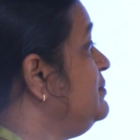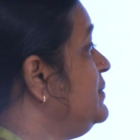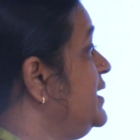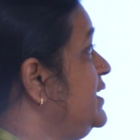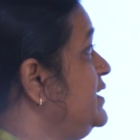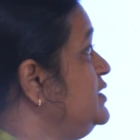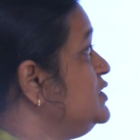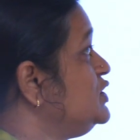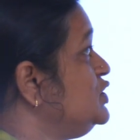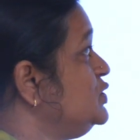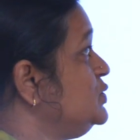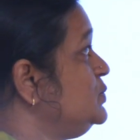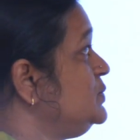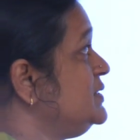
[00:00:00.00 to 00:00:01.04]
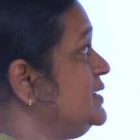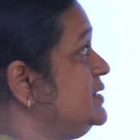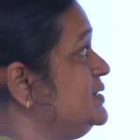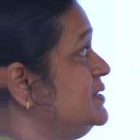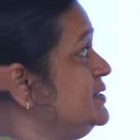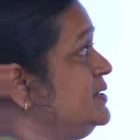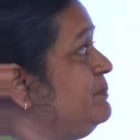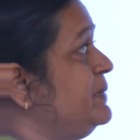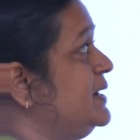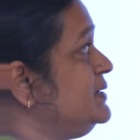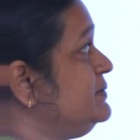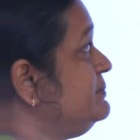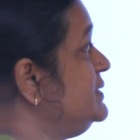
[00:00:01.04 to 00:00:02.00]
my institute and
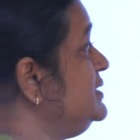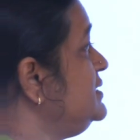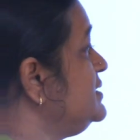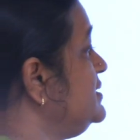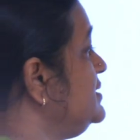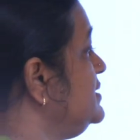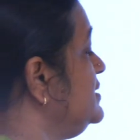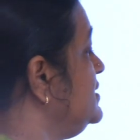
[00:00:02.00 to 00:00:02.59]
department.